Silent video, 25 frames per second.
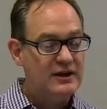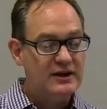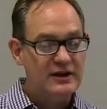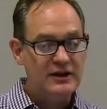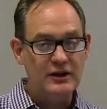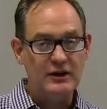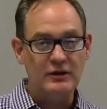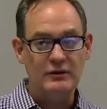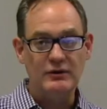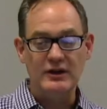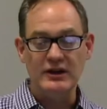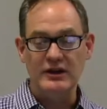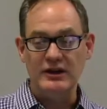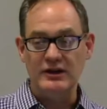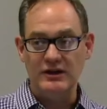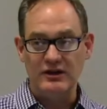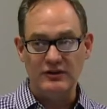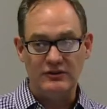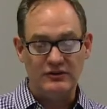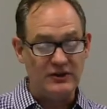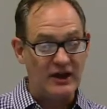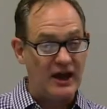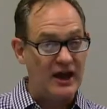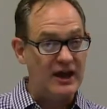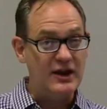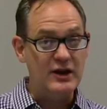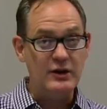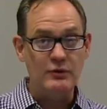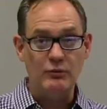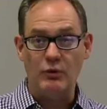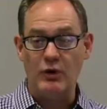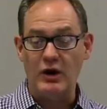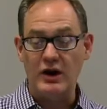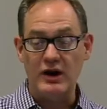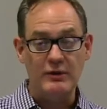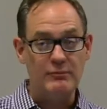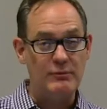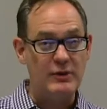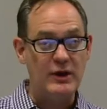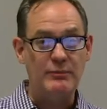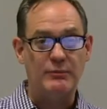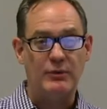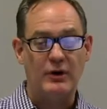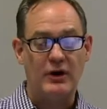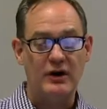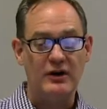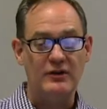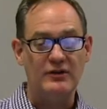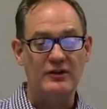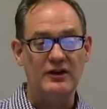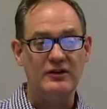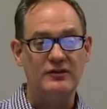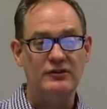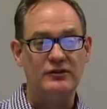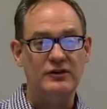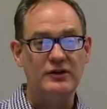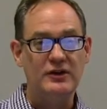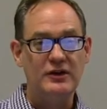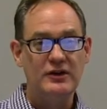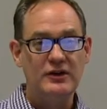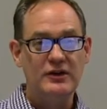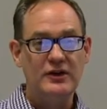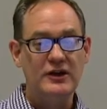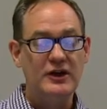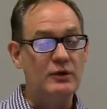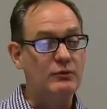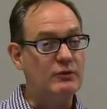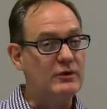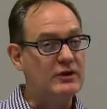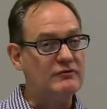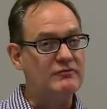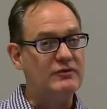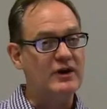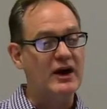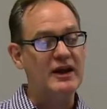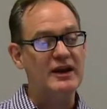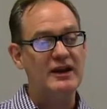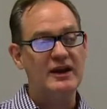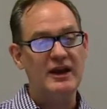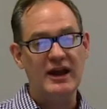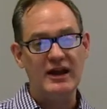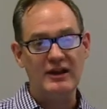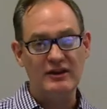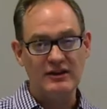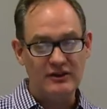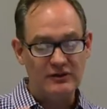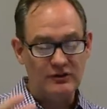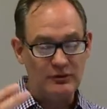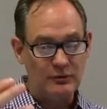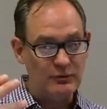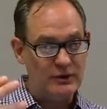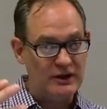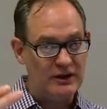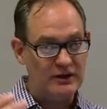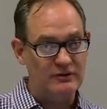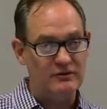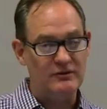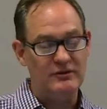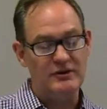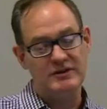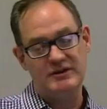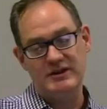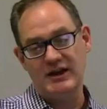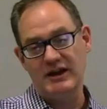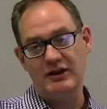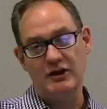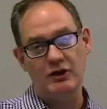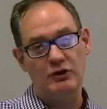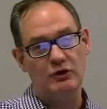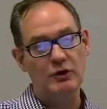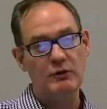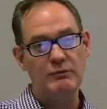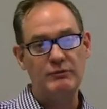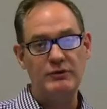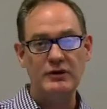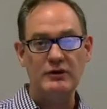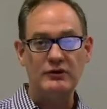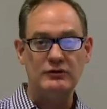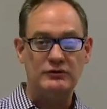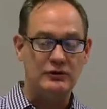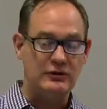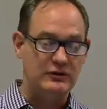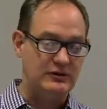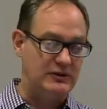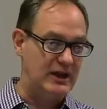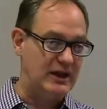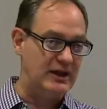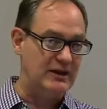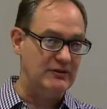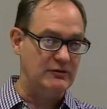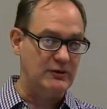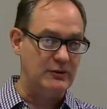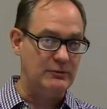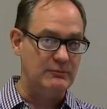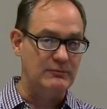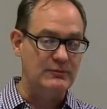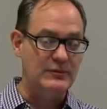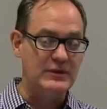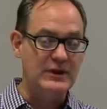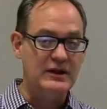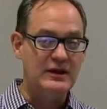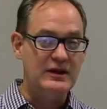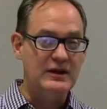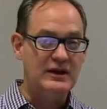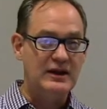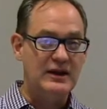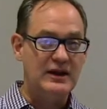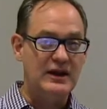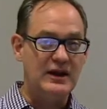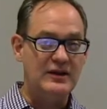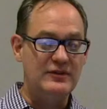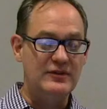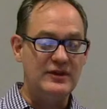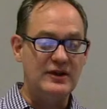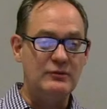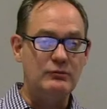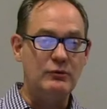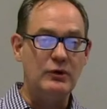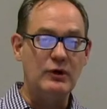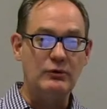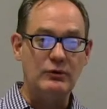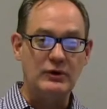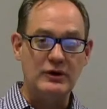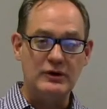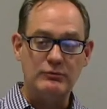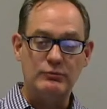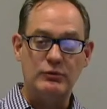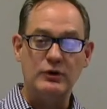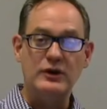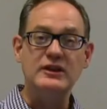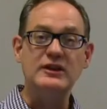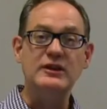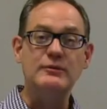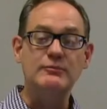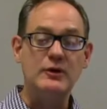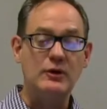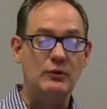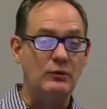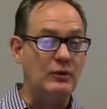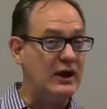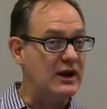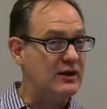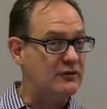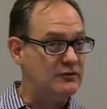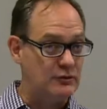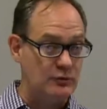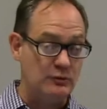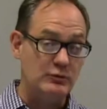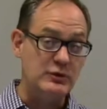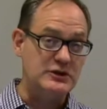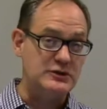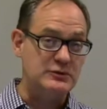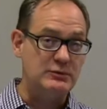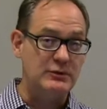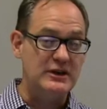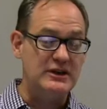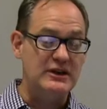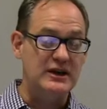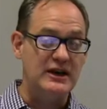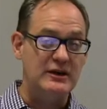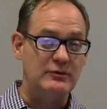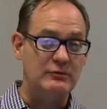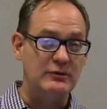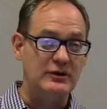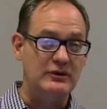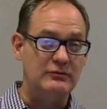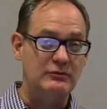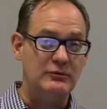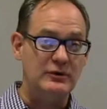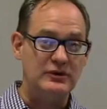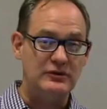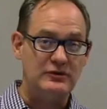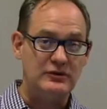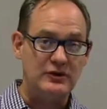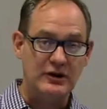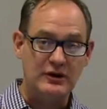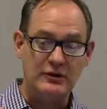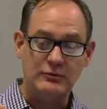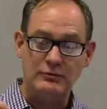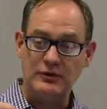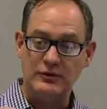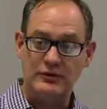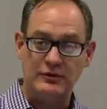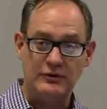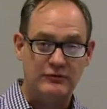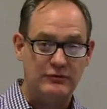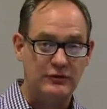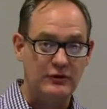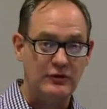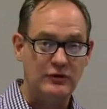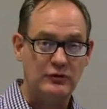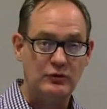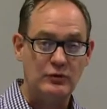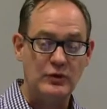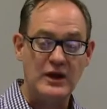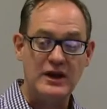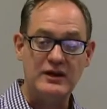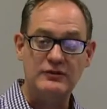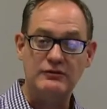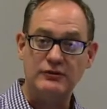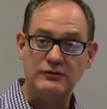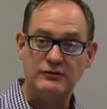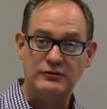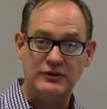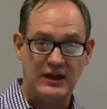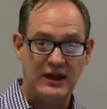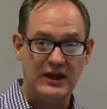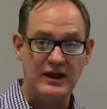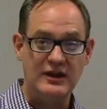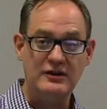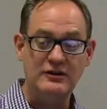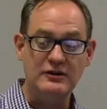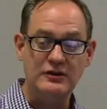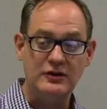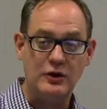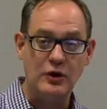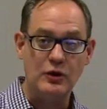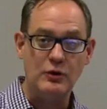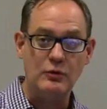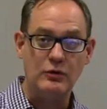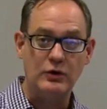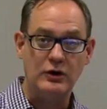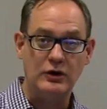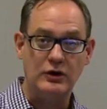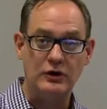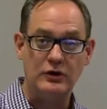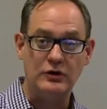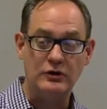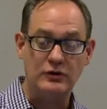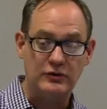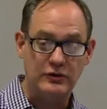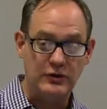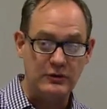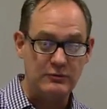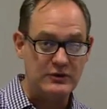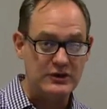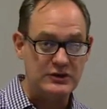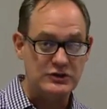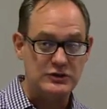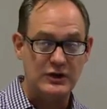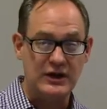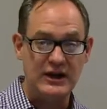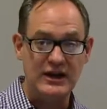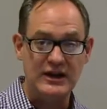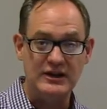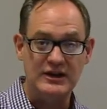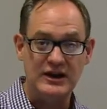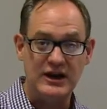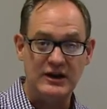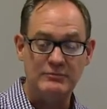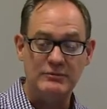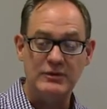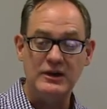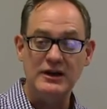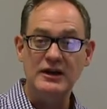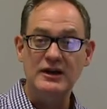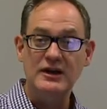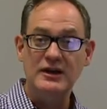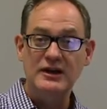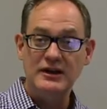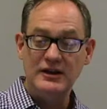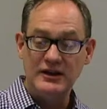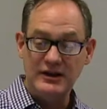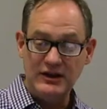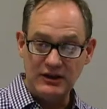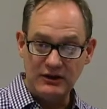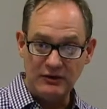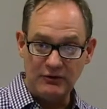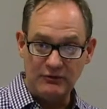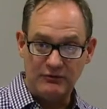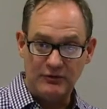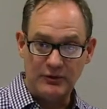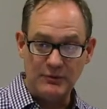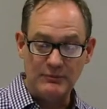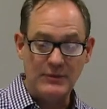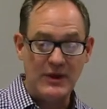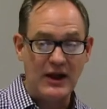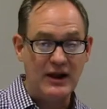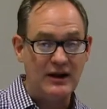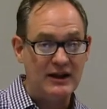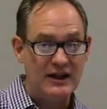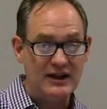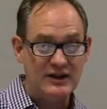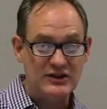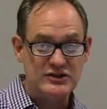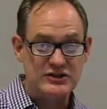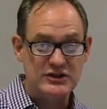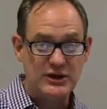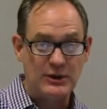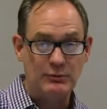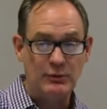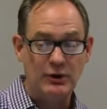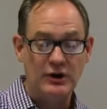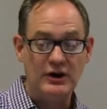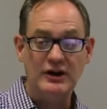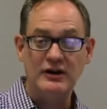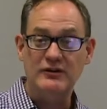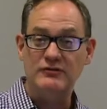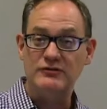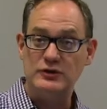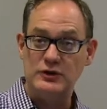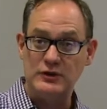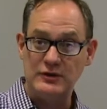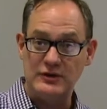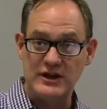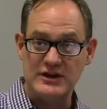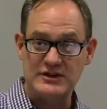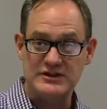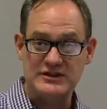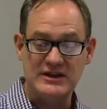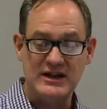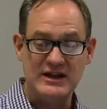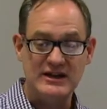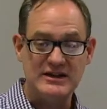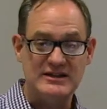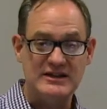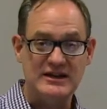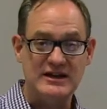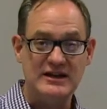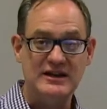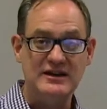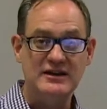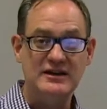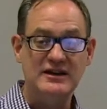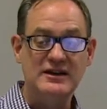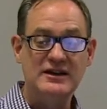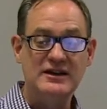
you know, excited, wanted to be a part of this, you know, we invited, hey, listen, we can take a group of you, took 10 of them, and then we were going to bring them in waves, which we did. We started with the first wave of 10 coworkers that we trained up, you know, from that late summer of 2018,